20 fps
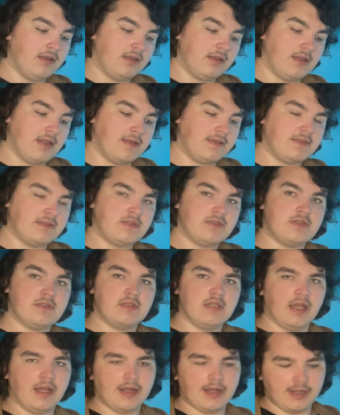it's
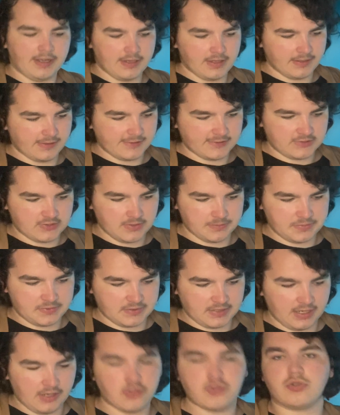
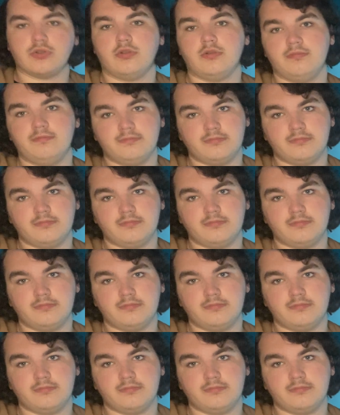substantial.